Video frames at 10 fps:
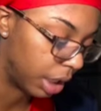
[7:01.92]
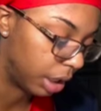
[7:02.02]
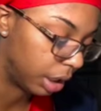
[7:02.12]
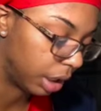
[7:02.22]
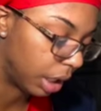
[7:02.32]

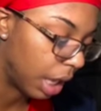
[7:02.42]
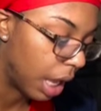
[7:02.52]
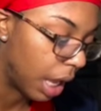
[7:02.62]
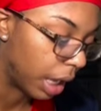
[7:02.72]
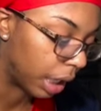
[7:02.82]
easy,
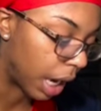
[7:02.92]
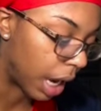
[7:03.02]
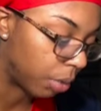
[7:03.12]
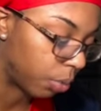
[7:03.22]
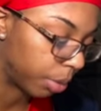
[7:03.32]
and
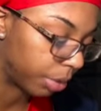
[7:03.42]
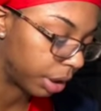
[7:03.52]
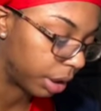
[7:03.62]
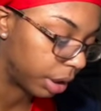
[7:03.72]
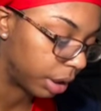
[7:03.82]
God wept
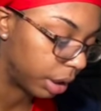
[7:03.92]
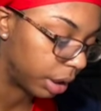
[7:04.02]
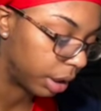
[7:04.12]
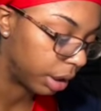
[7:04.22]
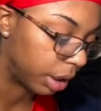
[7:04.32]

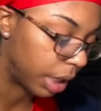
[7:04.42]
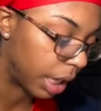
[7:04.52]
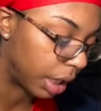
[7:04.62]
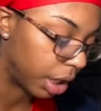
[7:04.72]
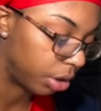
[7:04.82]

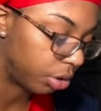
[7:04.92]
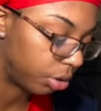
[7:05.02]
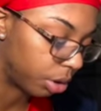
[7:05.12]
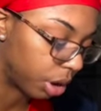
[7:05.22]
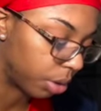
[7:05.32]
that it hurt
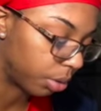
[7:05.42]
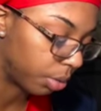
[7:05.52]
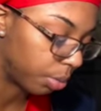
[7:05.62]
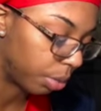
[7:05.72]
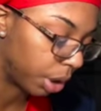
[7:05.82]
you so,
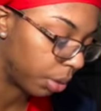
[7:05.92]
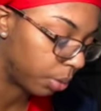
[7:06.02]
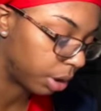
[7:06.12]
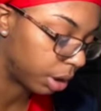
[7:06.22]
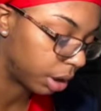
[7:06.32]
but it
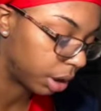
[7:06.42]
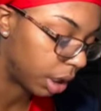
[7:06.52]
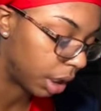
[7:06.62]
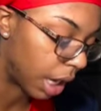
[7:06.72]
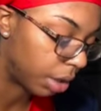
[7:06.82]
was
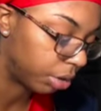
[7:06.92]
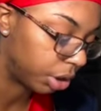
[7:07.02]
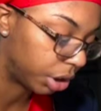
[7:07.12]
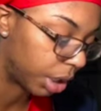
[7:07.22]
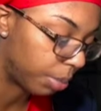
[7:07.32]
allowed to
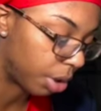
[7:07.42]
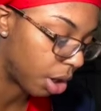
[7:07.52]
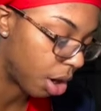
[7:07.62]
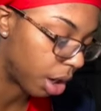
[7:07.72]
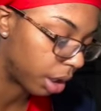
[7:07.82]
shape your
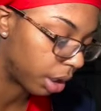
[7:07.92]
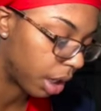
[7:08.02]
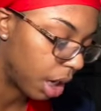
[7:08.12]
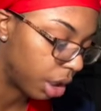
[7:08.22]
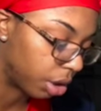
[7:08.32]
heart
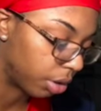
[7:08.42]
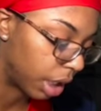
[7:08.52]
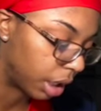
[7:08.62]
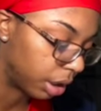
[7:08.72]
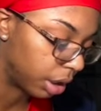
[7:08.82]
so
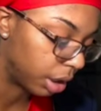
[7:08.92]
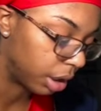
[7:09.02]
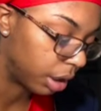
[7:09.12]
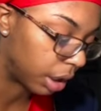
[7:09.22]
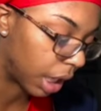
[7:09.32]
that into
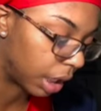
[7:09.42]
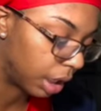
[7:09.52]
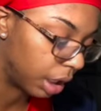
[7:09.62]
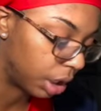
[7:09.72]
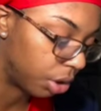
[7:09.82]
this
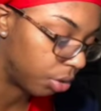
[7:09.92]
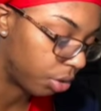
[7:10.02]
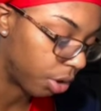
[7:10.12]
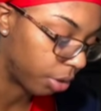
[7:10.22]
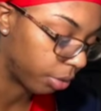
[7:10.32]
likeliness
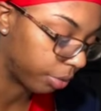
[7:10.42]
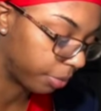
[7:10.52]
you'd grow.